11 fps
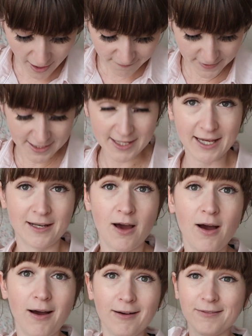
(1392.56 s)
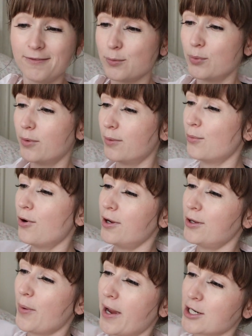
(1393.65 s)
everything in half, what
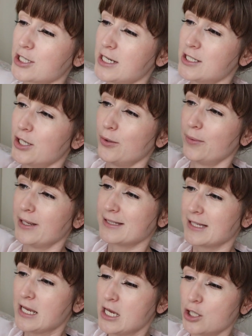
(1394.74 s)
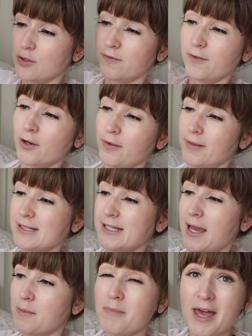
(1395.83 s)
you actually do is you follow the
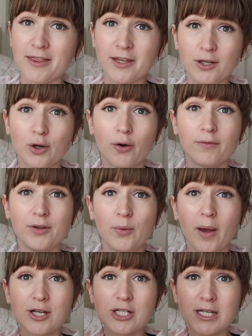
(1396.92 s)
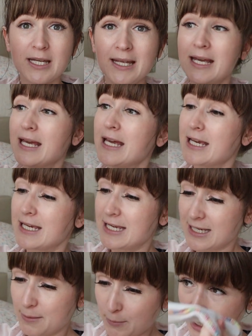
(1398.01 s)
same method of you actually
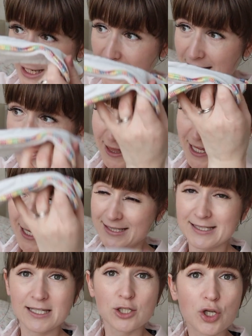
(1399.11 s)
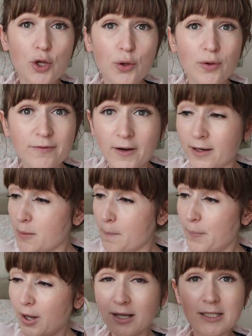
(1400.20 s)
click this to the
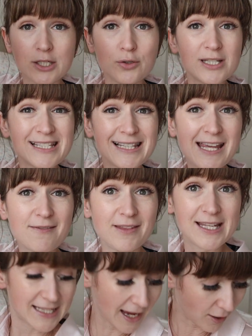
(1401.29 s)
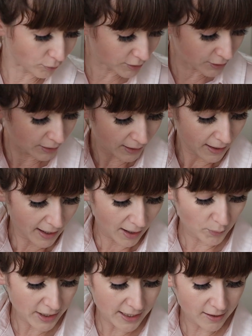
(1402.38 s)
front, but you just leave this out.
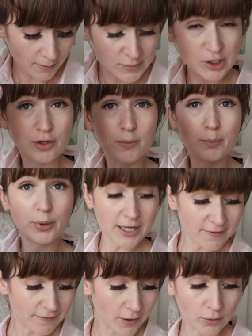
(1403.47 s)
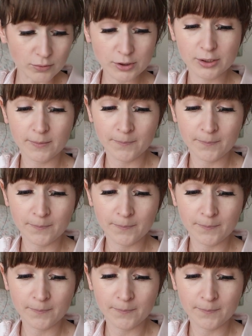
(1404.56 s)
And when it comes to the pre-fold,